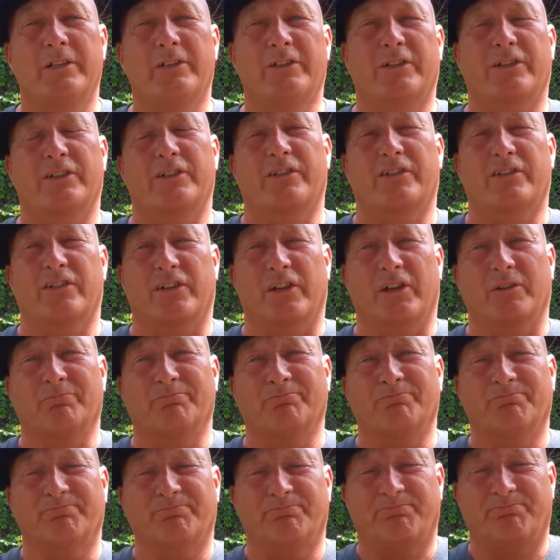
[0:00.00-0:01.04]
to consider
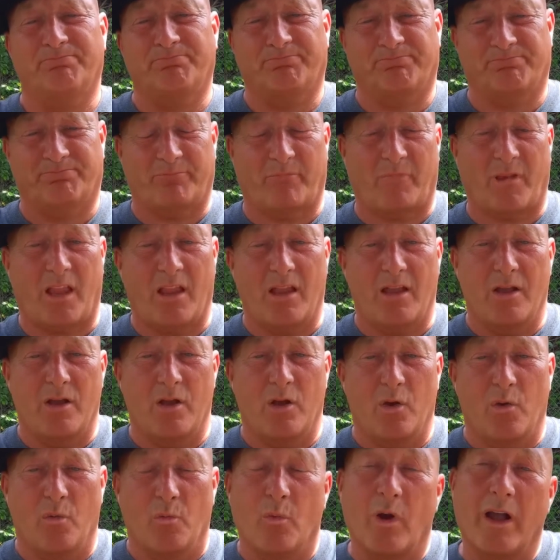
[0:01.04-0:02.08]

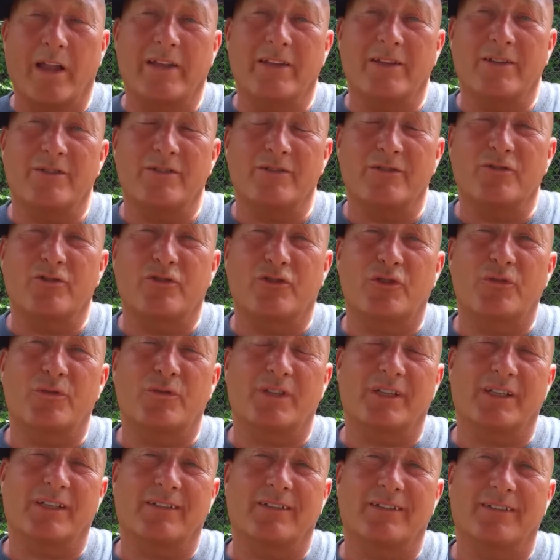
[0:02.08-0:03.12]
when
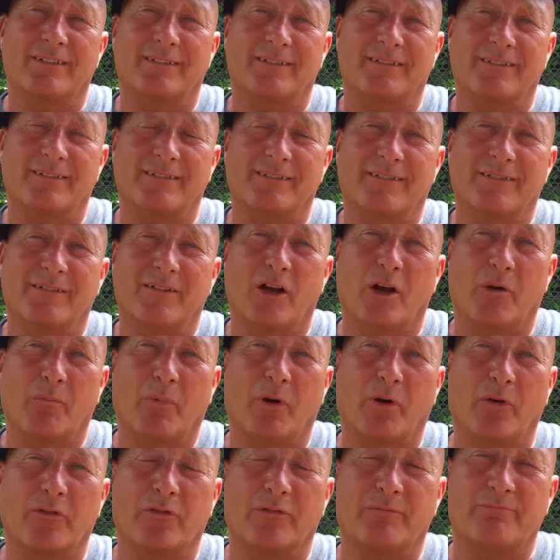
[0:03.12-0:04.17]
choosing a
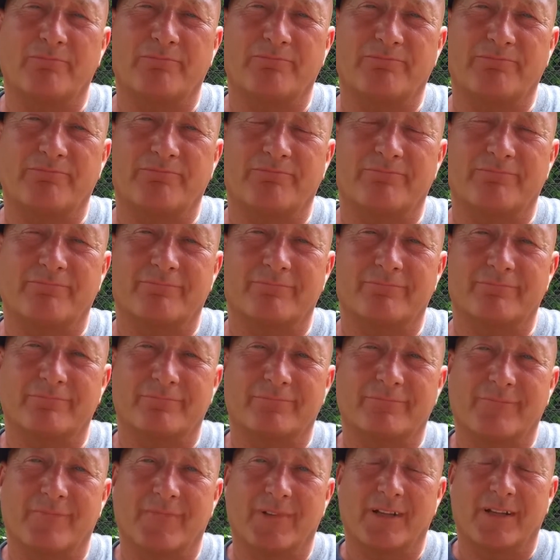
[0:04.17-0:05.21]
pot?
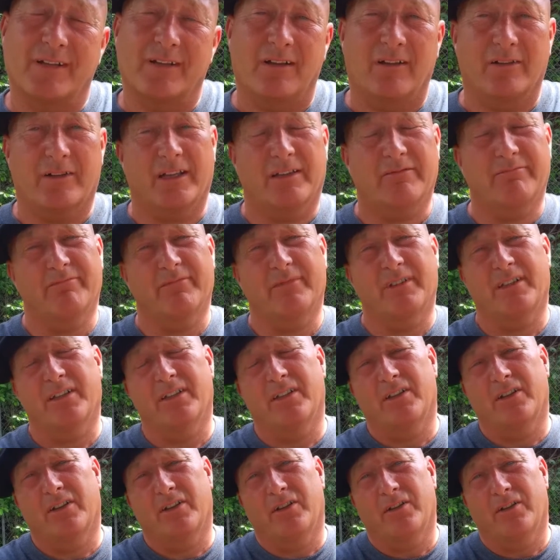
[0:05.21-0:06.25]
Okay,
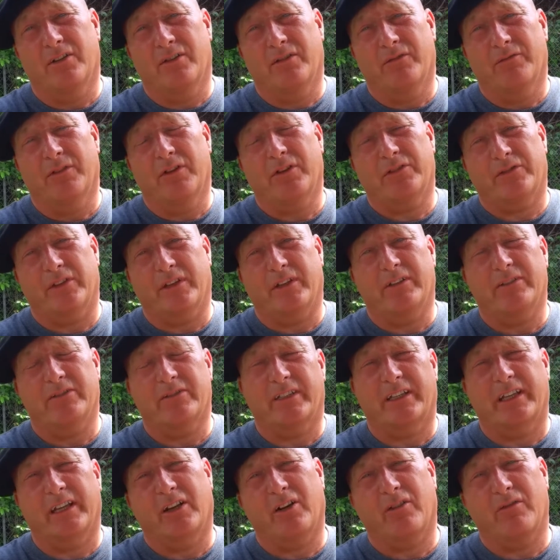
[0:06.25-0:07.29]
first thing to
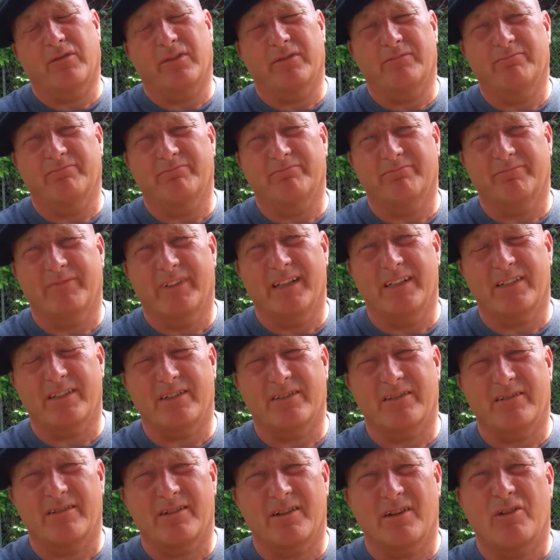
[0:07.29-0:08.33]
kick off is
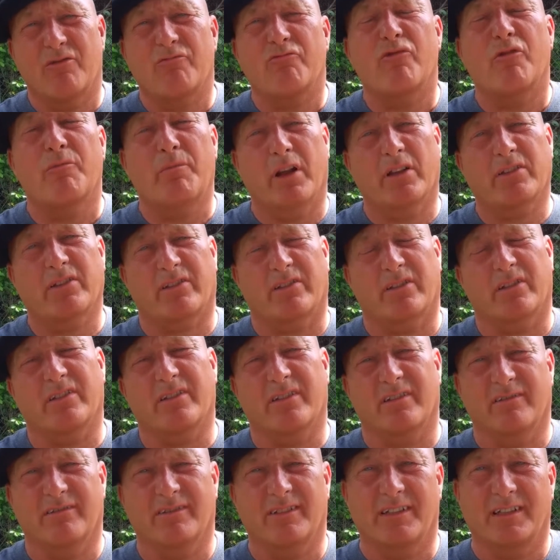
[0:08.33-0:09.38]

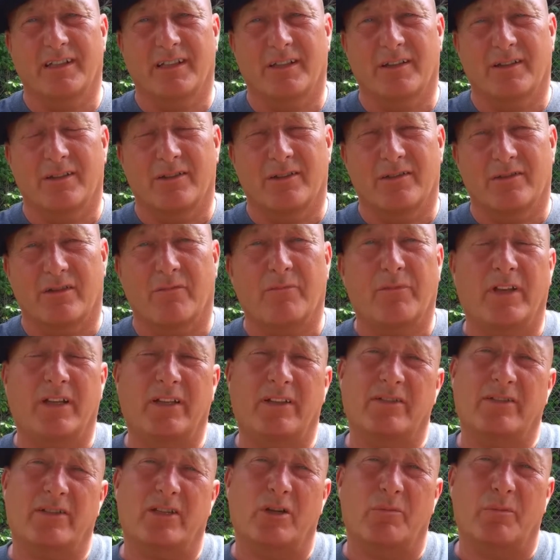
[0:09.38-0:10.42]
robustness. Something
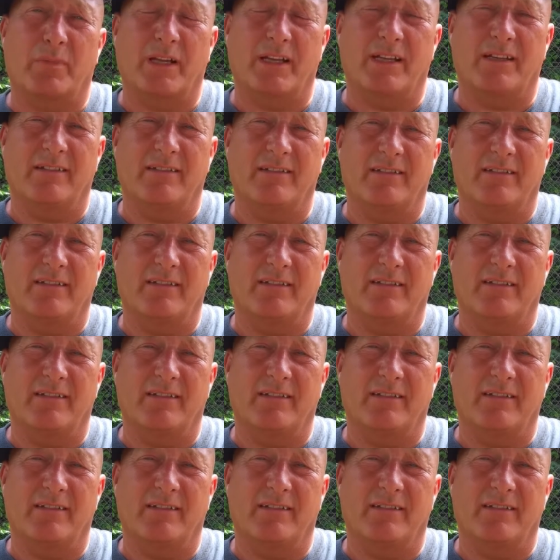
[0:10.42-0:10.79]
that's going to be